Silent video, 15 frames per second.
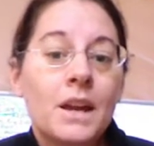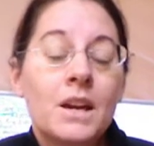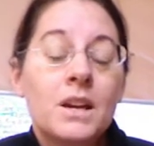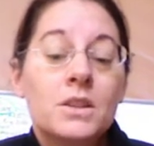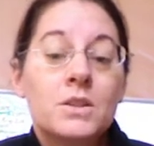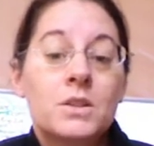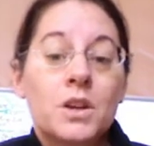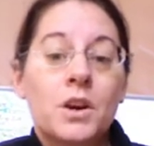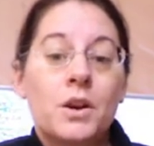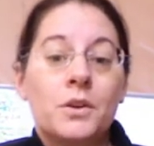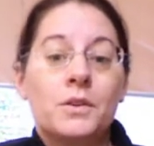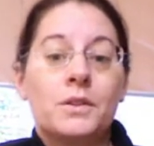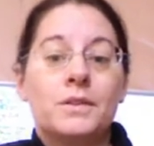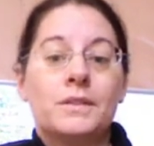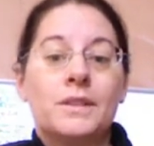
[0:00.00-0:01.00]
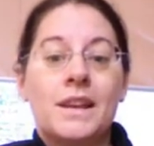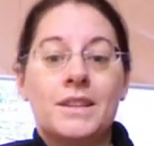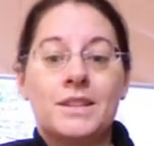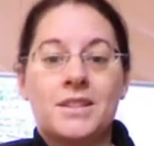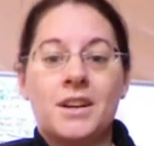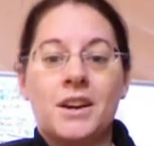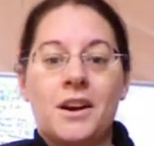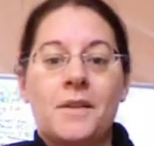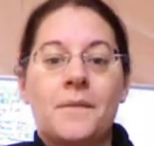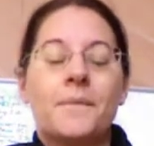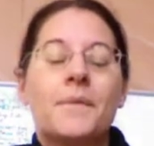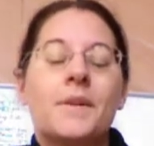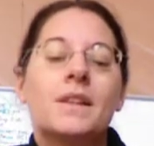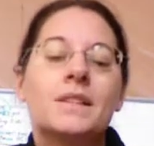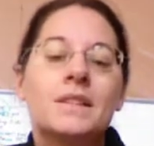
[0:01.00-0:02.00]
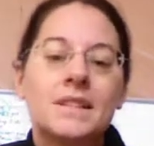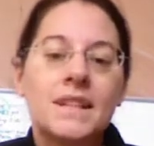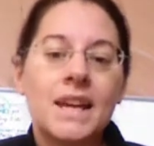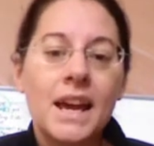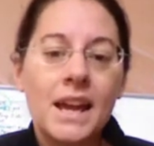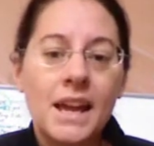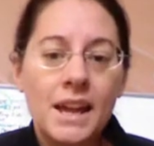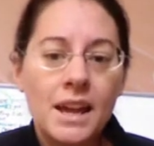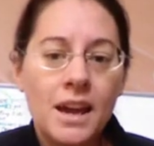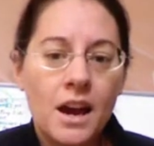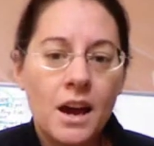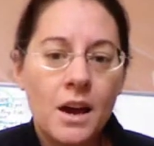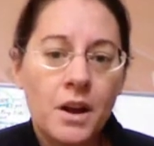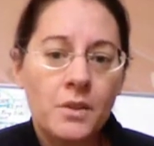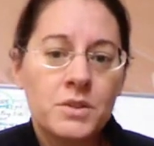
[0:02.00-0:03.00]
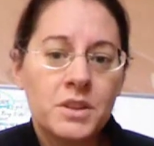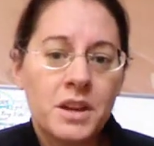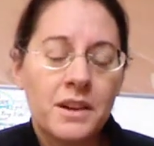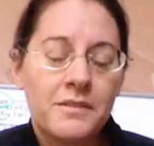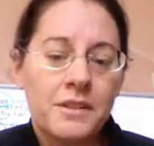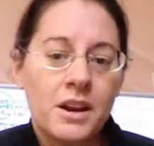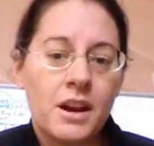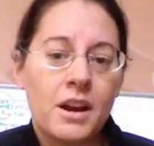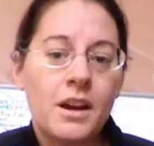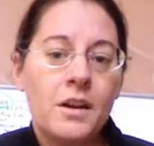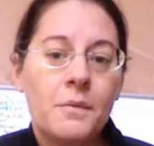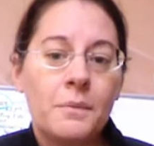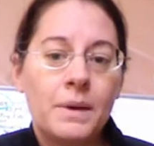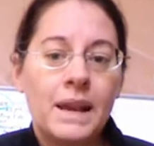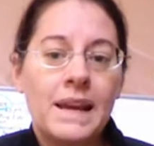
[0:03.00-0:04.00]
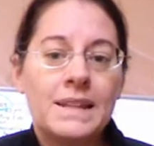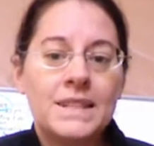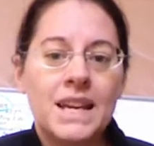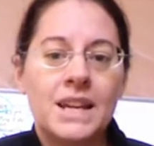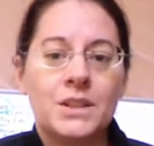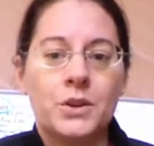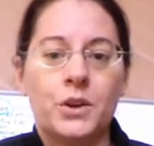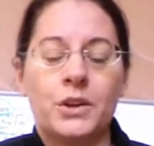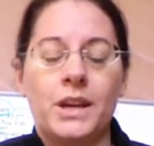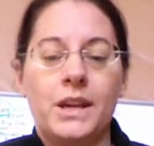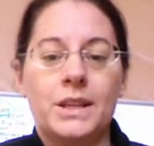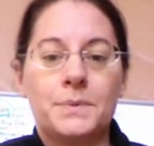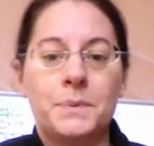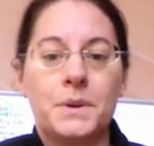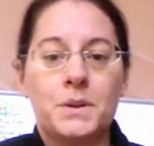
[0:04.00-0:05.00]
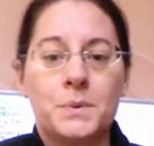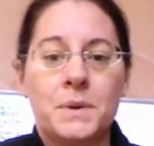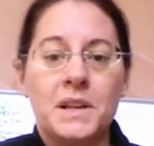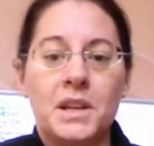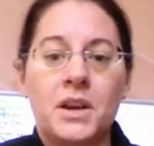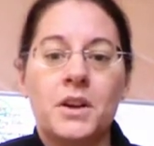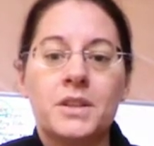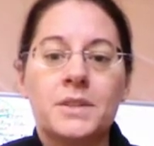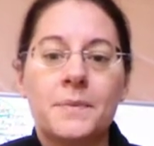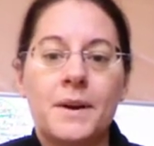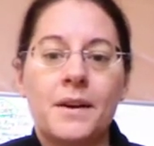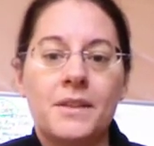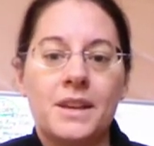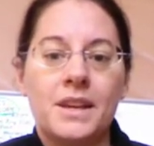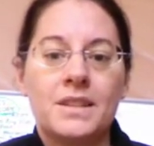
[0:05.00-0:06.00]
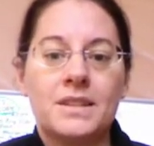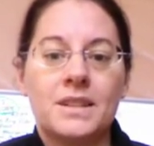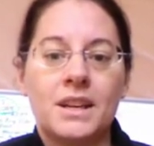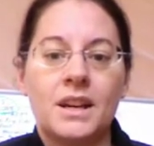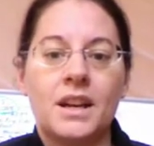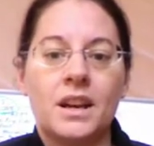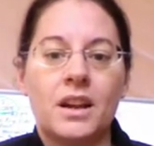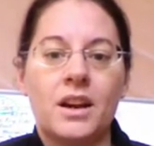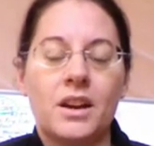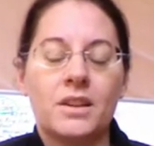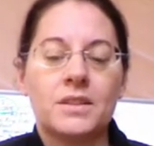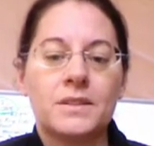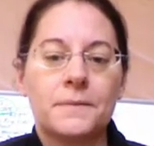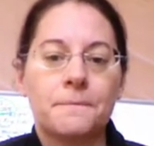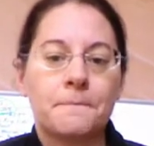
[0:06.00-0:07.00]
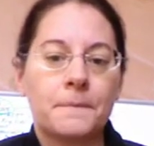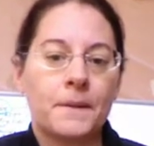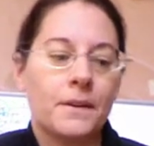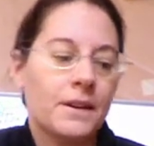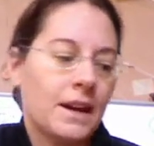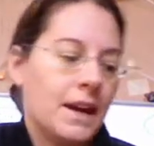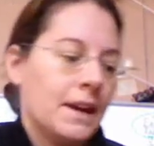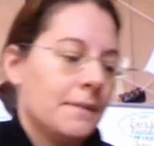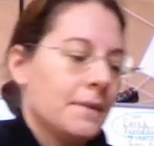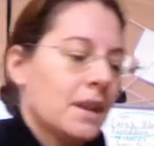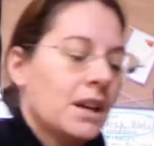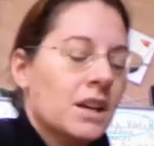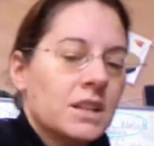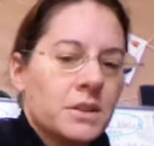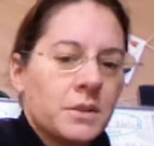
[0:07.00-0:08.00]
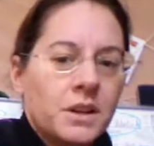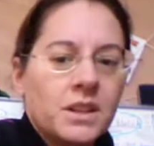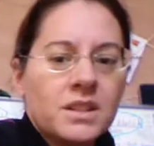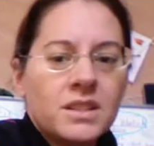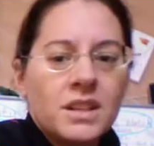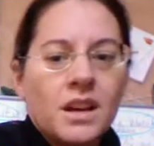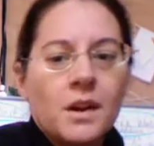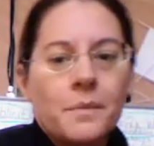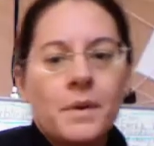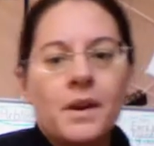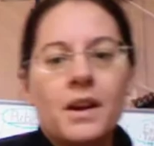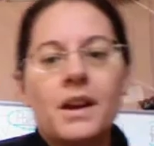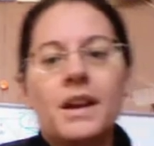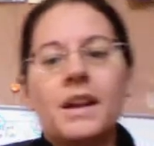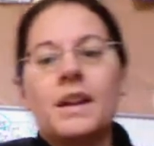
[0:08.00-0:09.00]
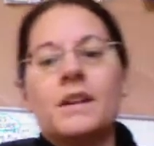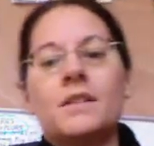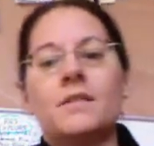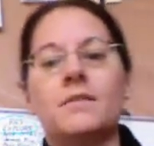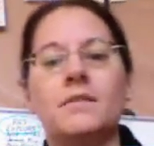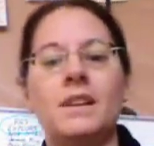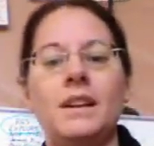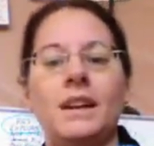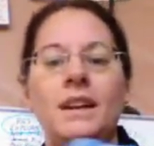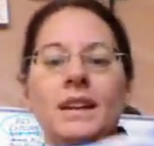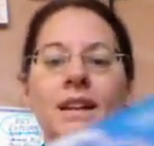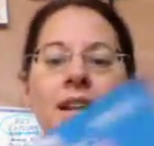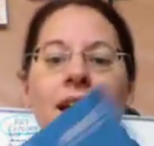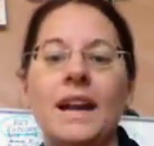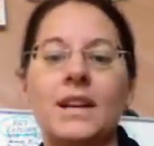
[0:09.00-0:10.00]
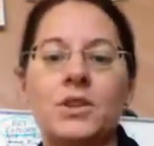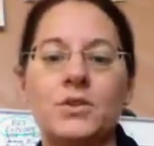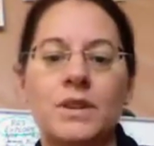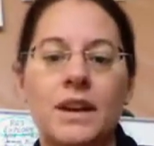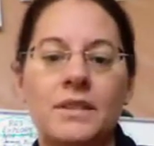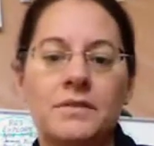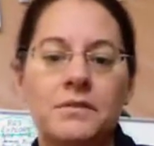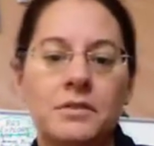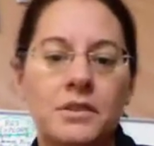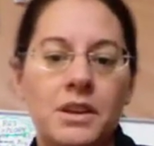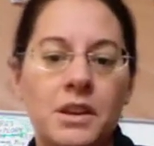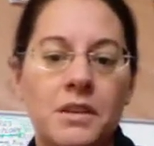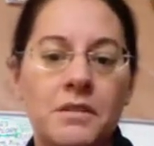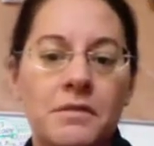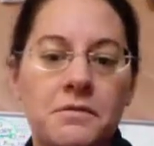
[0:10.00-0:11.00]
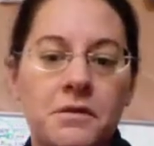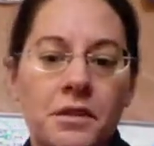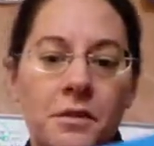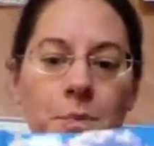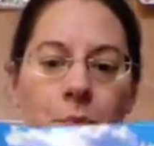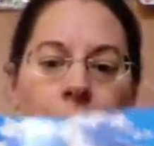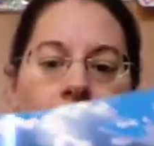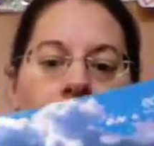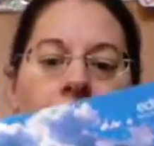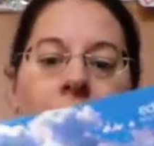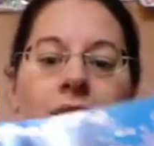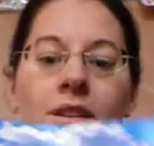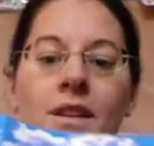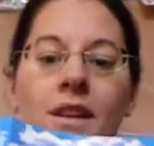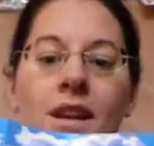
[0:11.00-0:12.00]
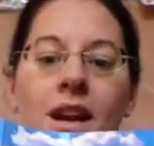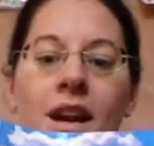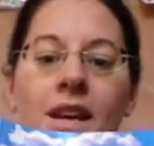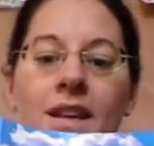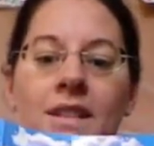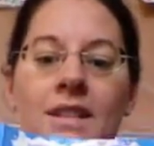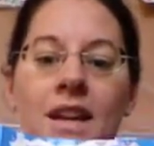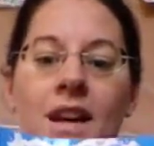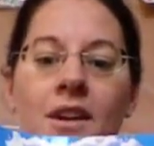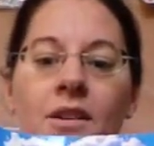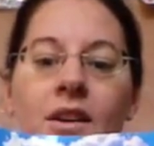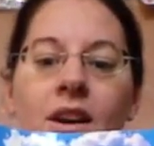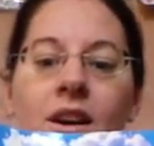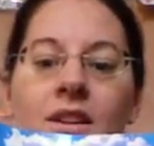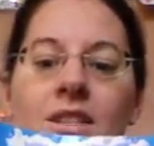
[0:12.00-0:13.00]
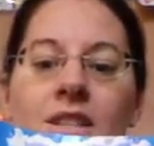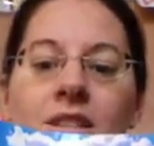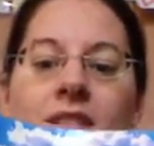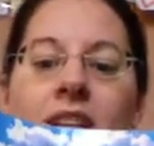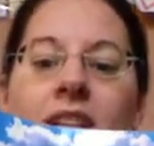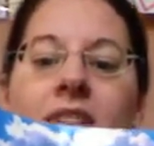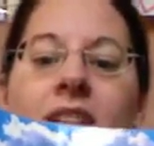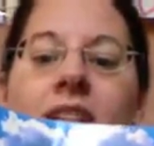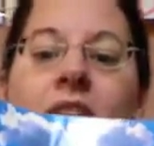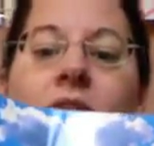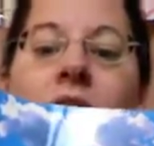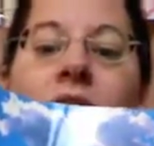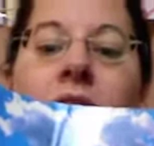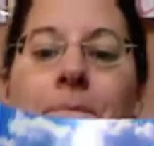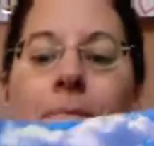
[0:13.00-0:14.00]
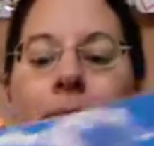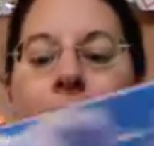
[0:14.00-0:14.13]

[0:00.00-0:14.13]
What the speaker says: so let's start. Today we're going to cover plate tectonics because we learned about this in class. Okay, so I'm going to start by reading a little extract for you from the book Excel IGCSE Geography.